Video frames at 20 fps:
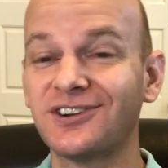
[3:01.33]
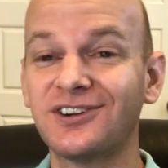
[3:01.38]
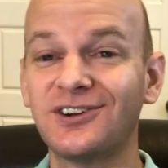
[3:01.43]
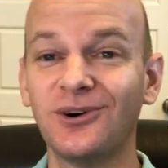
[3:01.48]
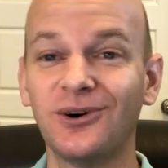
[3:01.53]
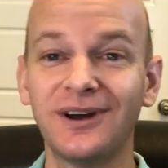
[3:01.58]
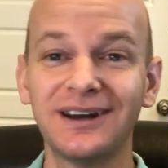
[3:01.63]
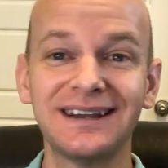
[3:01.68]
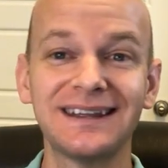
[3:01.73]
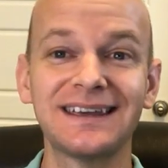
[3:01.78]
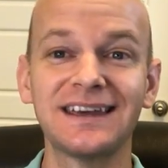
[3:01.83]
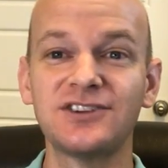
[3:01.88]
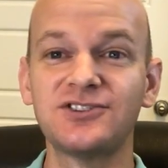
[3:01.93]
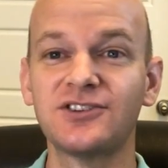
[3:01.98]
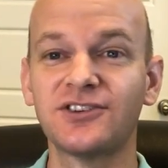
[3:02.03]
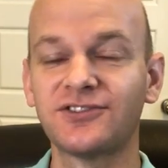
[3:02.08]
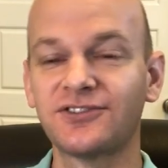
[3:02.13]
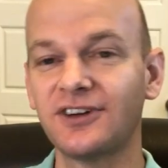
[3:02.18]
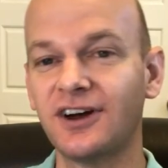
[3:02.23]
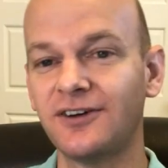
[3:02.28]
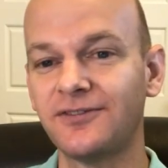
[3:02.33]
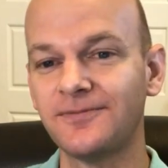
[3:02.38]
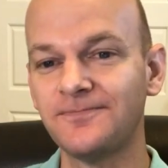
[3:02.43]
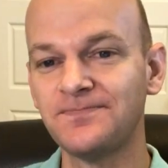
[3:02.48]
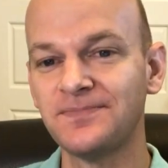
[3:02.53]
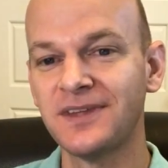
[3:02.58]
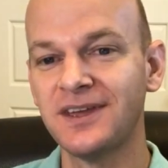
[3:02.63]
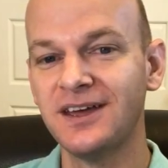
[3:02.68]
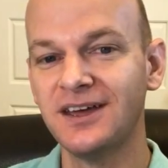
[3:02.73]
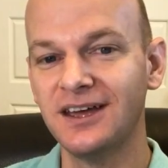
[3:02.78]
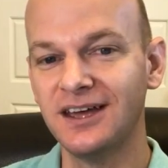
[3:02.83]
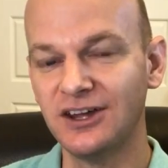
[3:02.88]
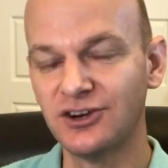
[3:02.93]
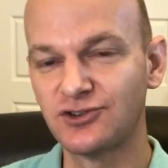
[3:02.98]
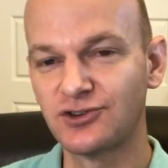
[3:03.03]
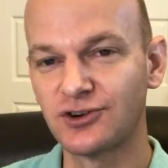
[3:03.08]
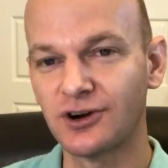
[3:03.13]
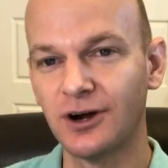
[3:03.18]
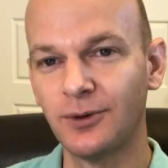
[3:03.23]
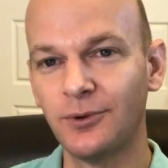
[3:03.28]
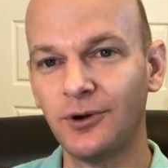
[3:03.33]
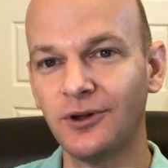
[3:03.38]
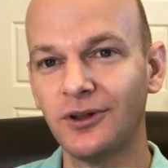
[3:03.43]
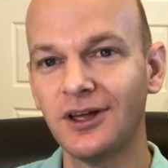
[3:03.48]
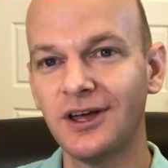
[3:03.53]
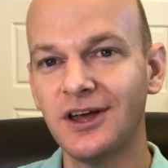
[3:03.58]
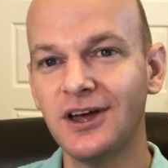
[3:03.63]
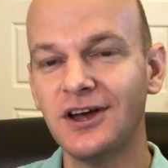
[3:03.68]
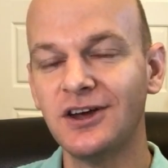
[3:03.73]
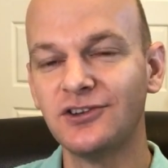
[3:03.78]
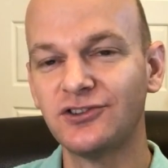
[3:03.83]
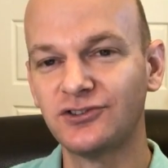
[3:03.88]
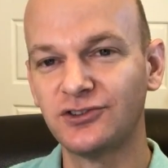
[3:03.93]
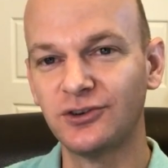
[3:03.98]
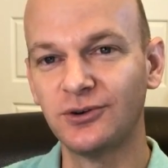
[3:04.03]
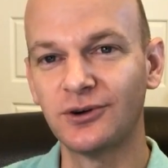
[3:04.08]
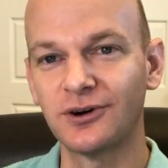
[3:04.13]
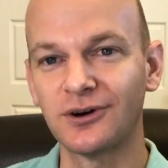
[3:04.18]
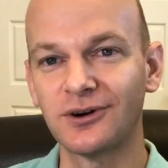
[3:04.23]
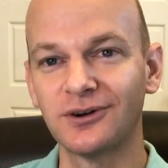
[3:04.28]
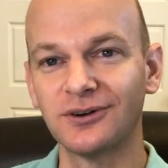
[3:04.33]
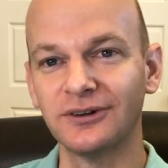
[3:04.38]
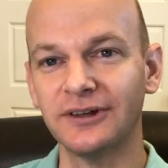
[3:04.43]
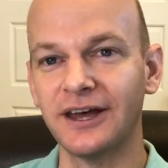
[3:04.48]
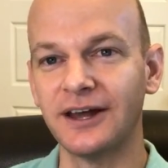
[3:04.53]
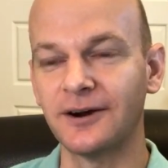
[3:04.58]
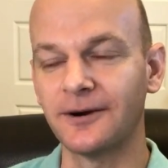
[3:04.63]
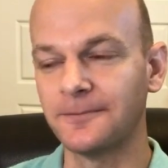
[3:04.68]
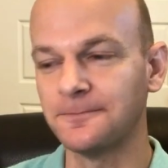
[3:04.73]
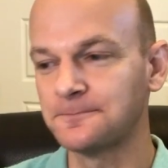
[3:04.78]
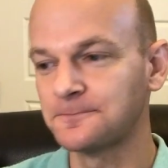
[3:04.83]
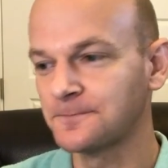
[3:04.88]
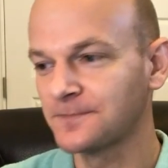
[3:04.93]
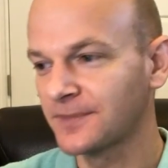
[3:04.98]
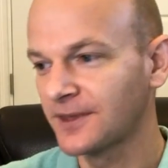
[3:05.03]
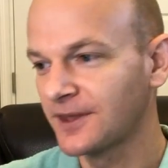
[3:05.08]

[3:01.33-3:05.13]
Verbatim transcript: you're going to get yourself in trouble sooner or later.